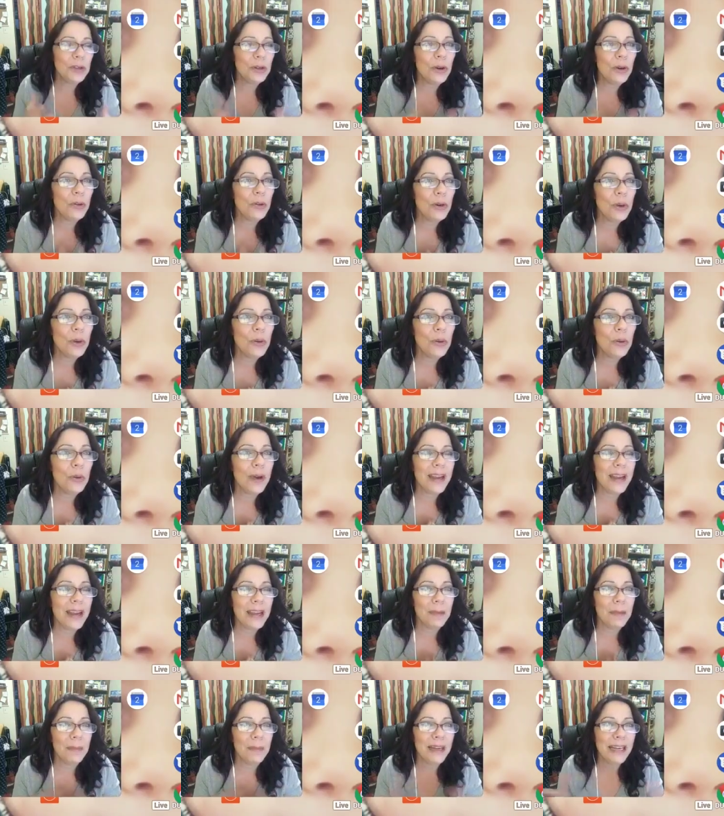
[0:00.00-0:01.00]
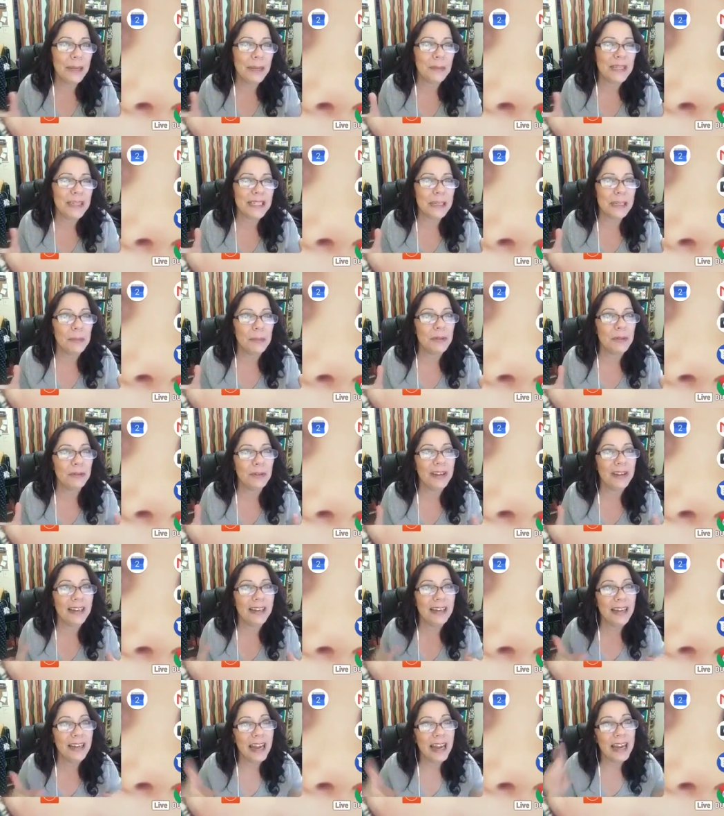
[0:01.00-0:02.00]
don't know who I am, my name is Debbie
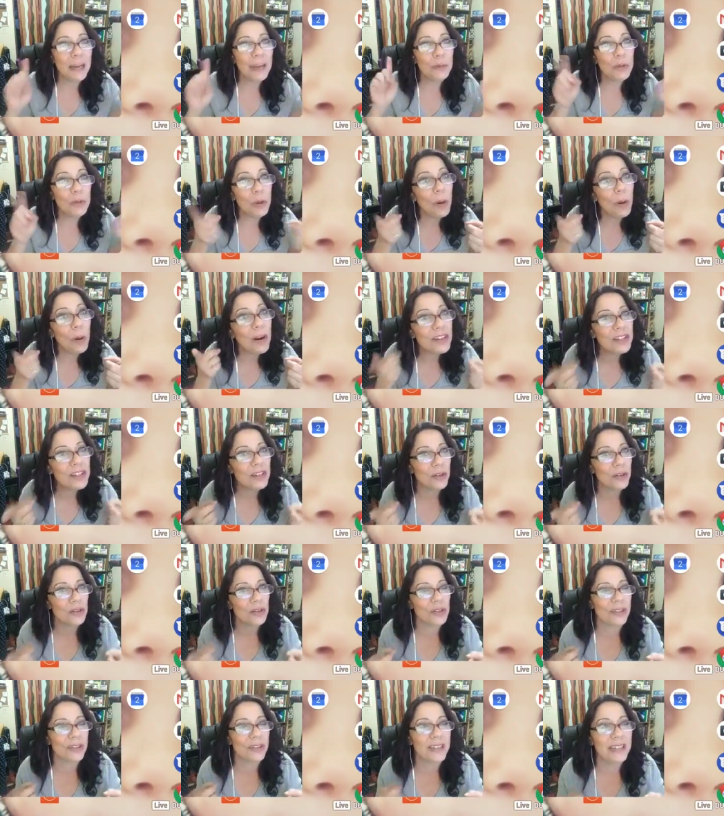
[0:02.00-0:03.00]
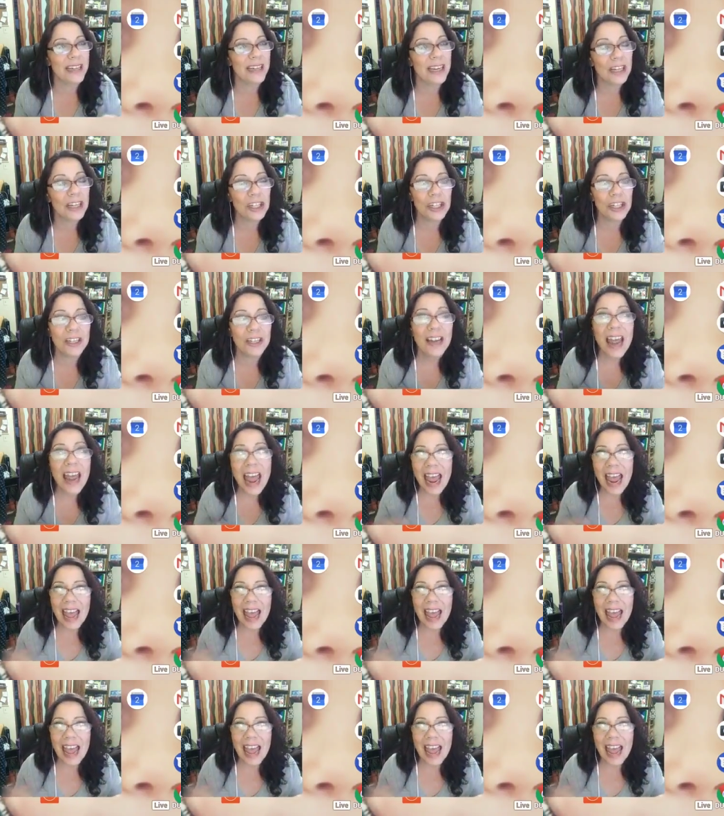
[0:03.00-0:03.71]
Fran and I am your social connection.